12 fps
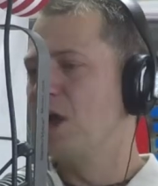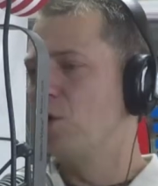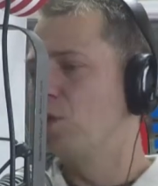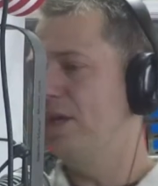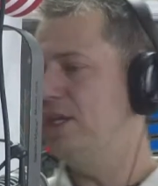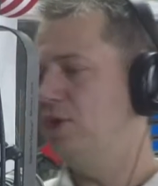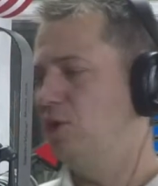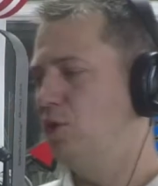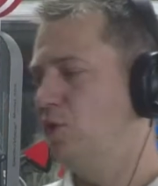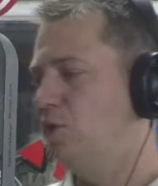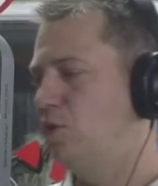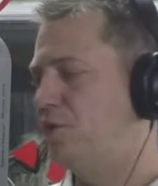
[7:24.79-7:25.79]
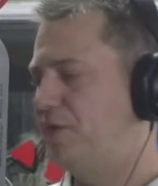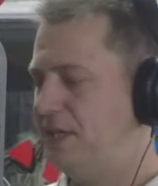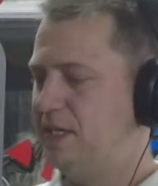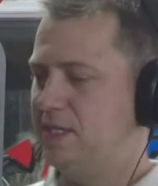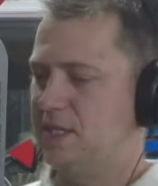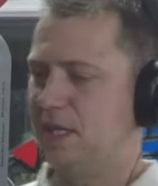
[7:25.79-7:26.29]
We do
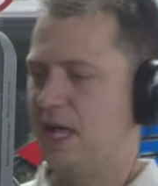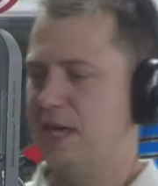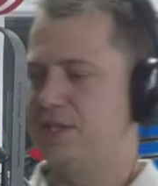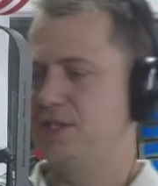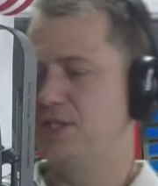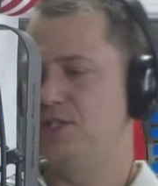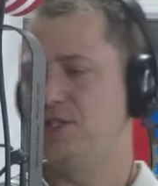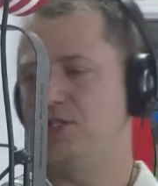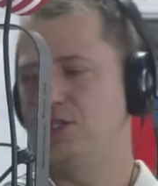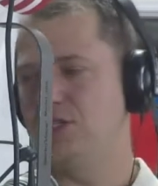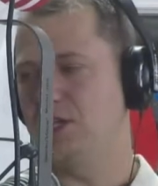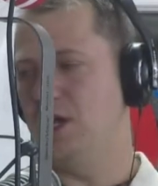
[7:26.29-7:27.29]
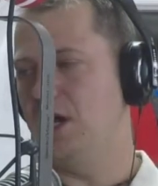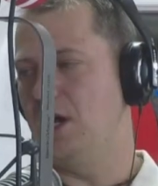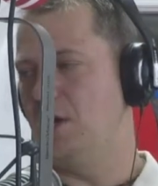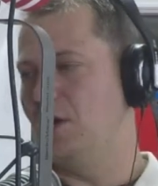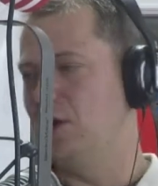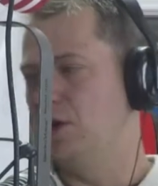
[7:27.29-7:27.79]
fitness classes
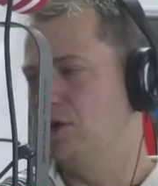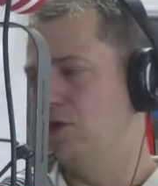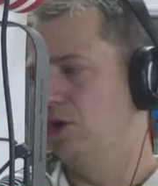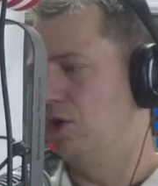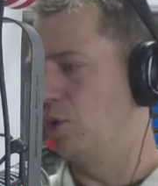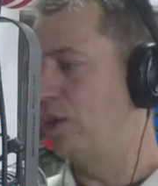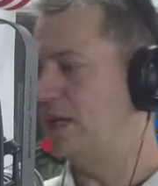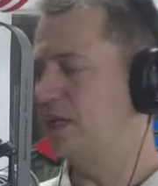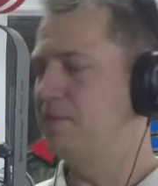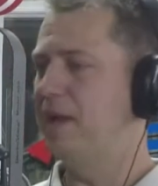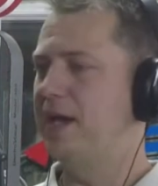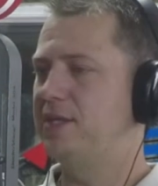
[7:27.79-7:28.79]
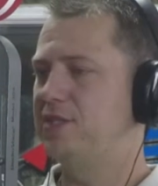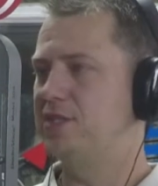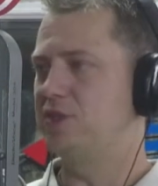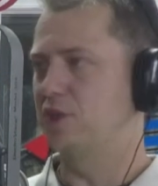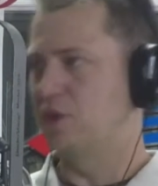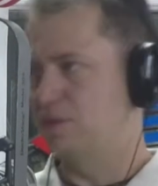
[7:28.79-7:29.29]
on a weekly
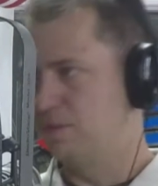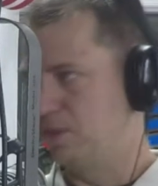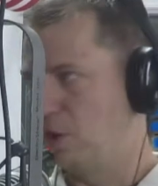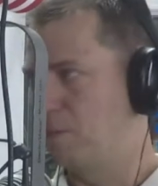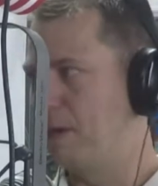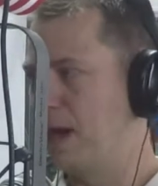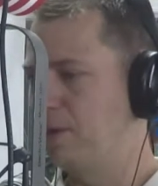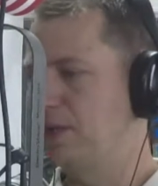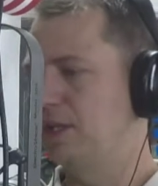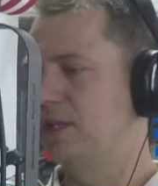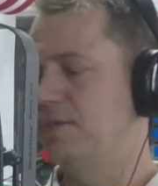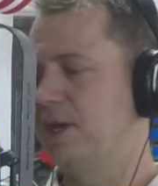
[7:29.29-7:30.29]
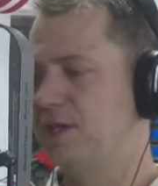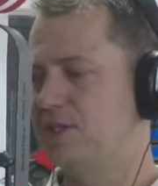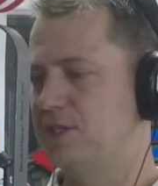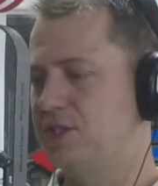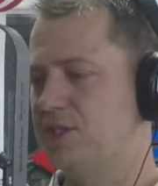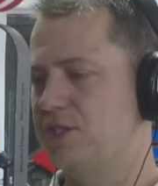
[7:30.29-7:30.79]
basis or bi-weekly
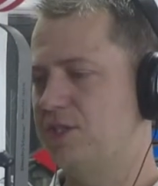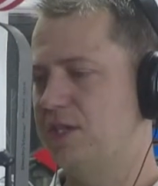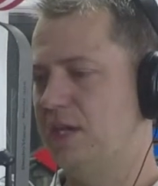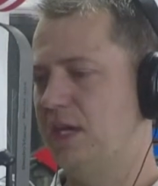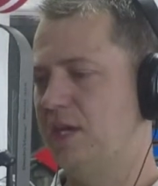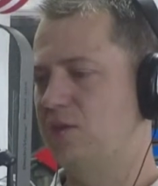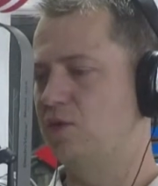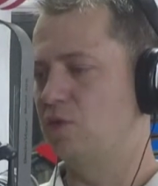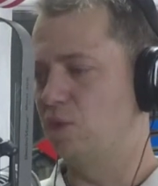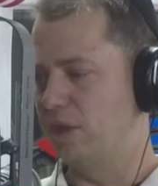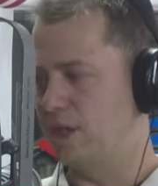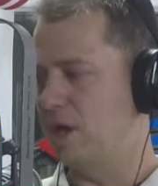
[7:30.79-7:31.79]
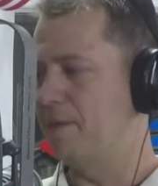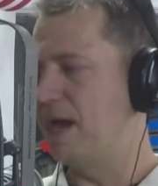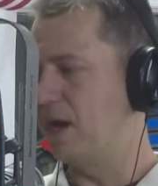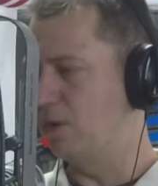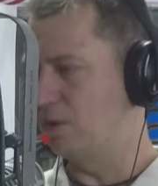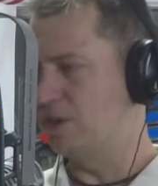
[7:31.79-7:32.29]
basis, and we come
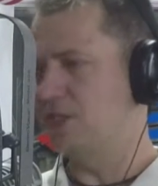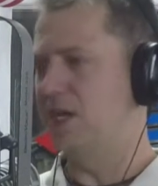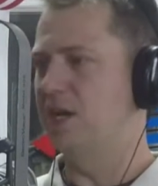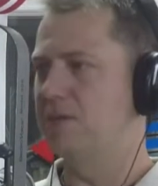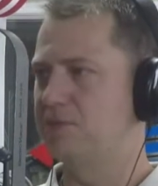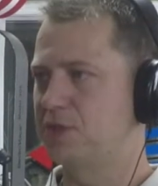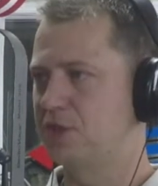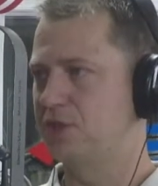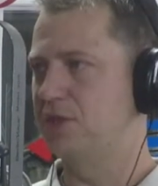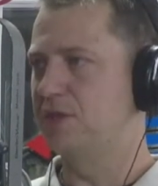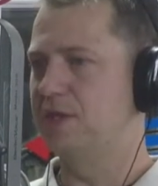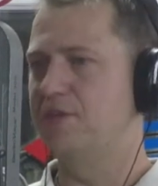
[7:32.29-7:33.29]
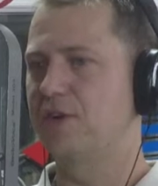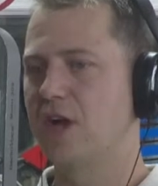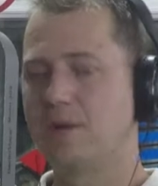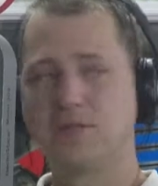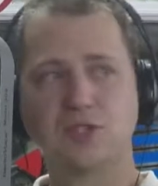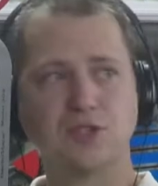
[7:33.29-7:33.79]
out, we set up certain different
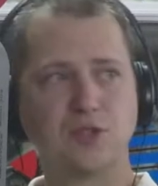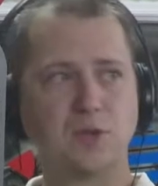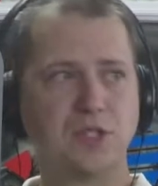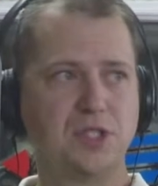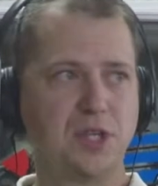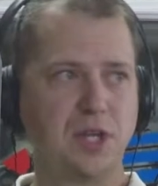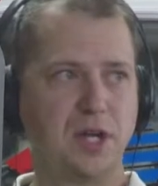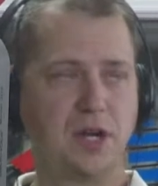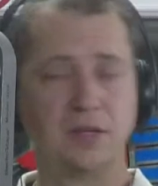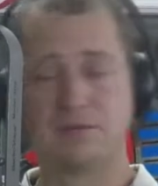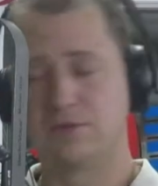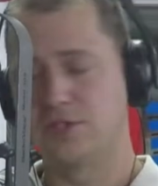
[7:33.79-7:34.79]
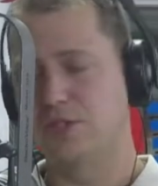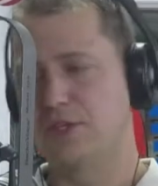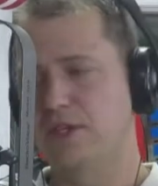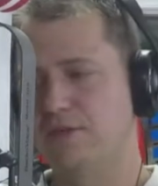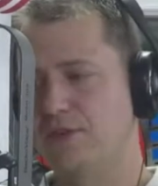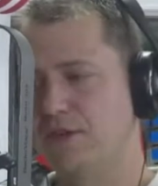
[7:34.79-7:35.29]
obstacles, or
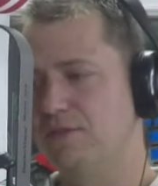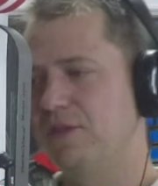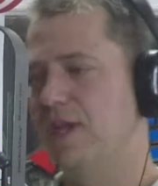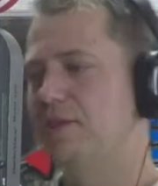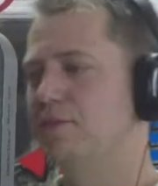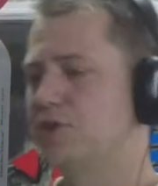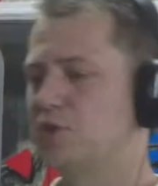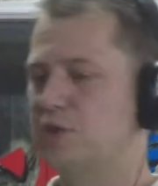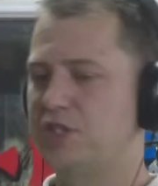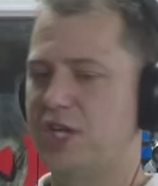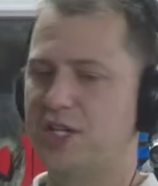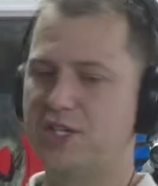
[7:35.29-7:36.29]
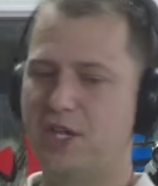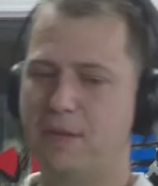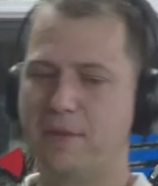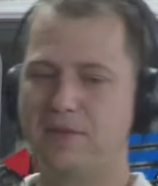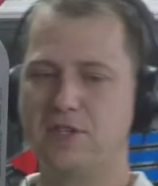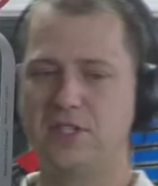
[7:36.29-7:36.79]
certain different inflatables, we change it
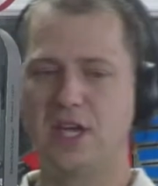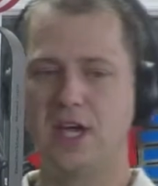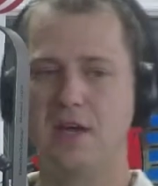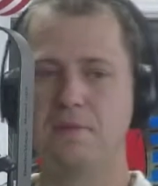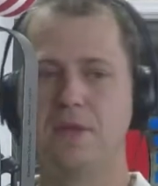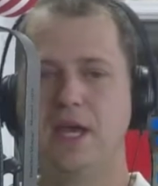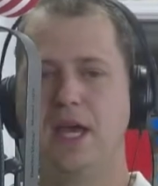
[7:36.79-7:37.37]
up every time,